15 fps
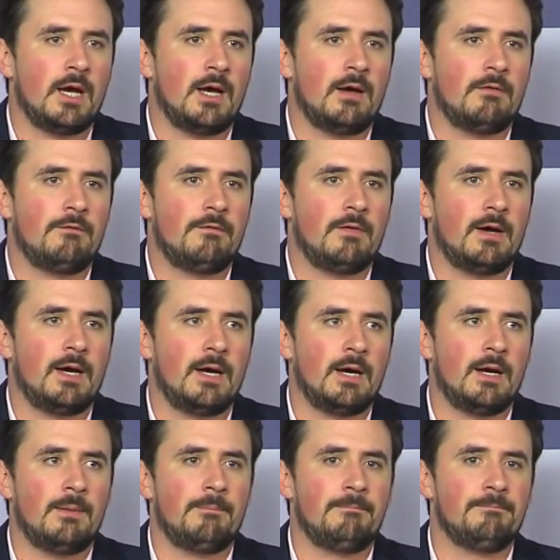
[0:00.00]
of
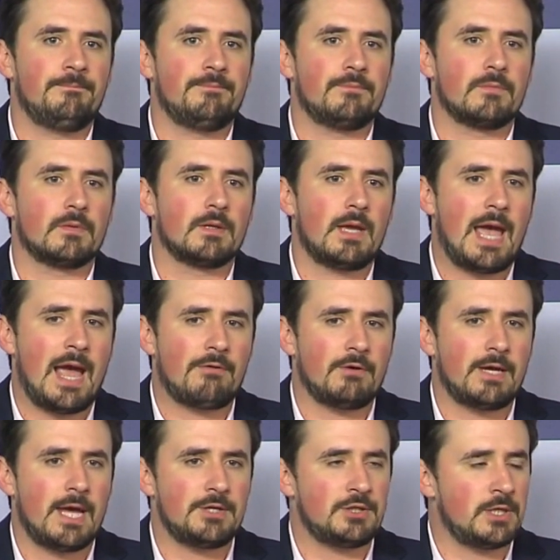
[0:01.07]
um,
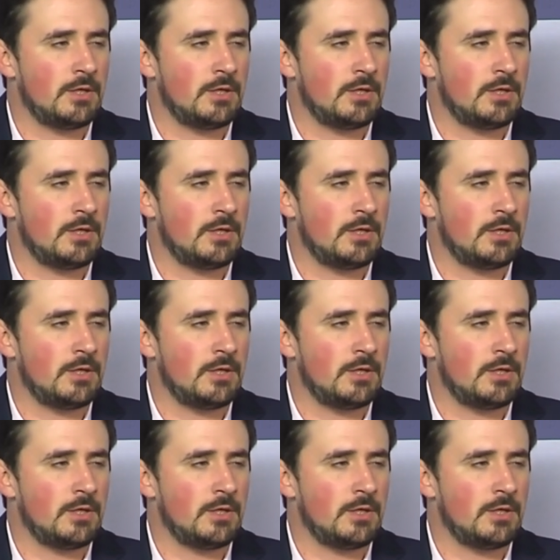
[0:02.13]
aggregation